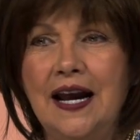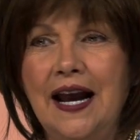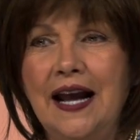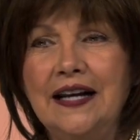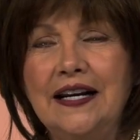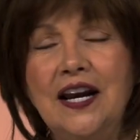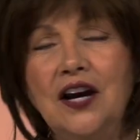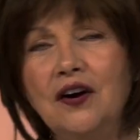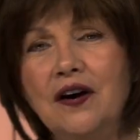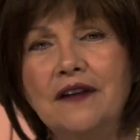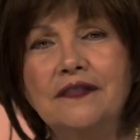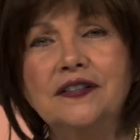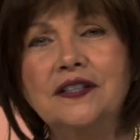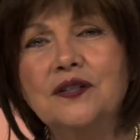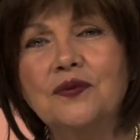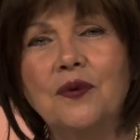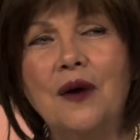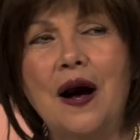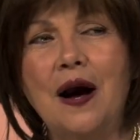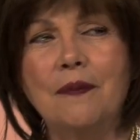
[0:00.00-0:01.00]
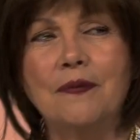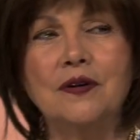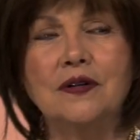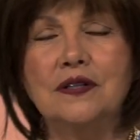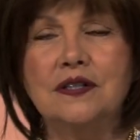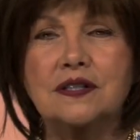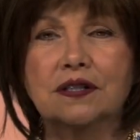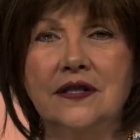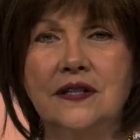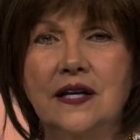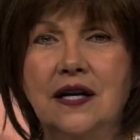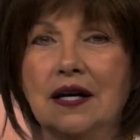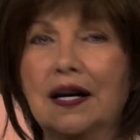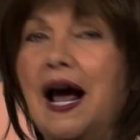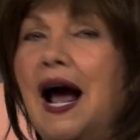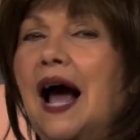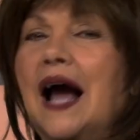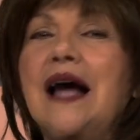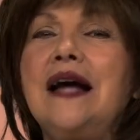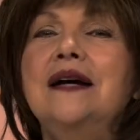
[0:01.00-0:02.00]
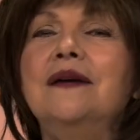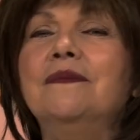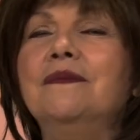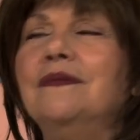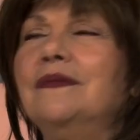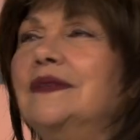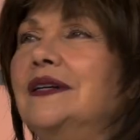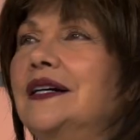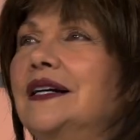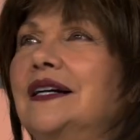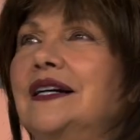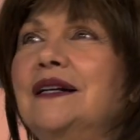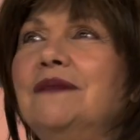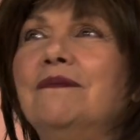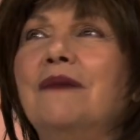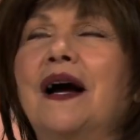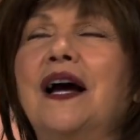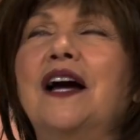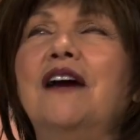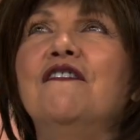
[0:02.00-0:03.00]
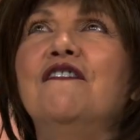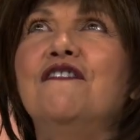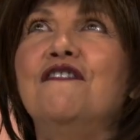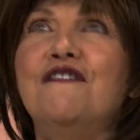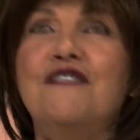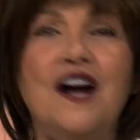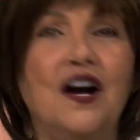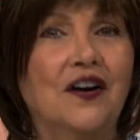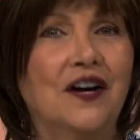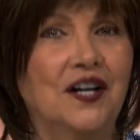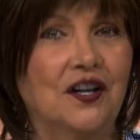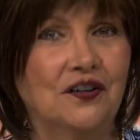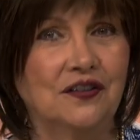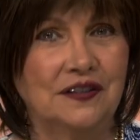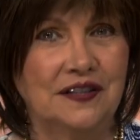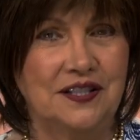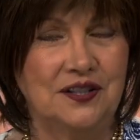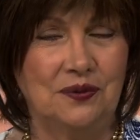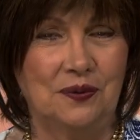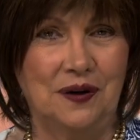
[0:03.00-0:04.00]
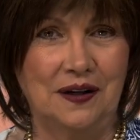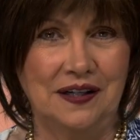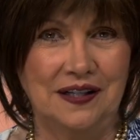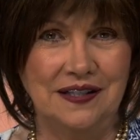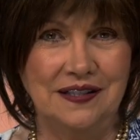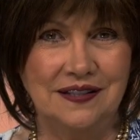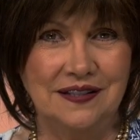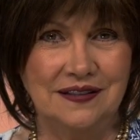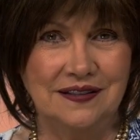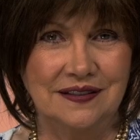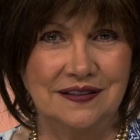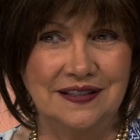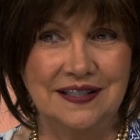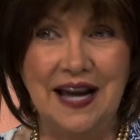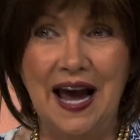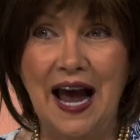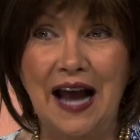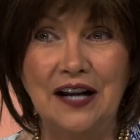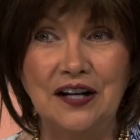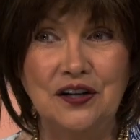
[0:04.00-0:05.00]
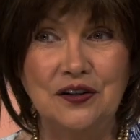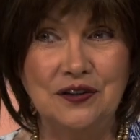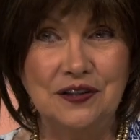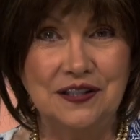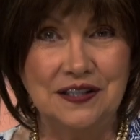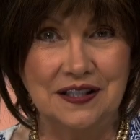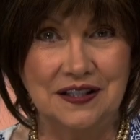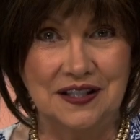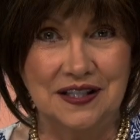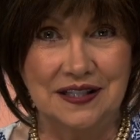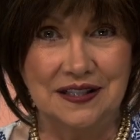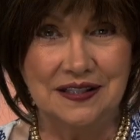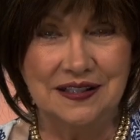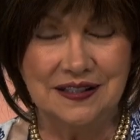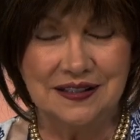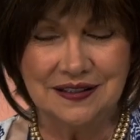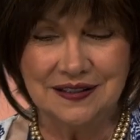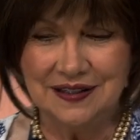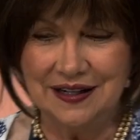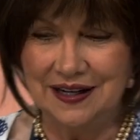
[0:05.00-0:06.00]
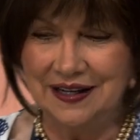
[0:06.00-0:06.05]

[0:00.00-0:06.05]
And here, Evelyn Roberts, I am in my very early 20s, not used to this.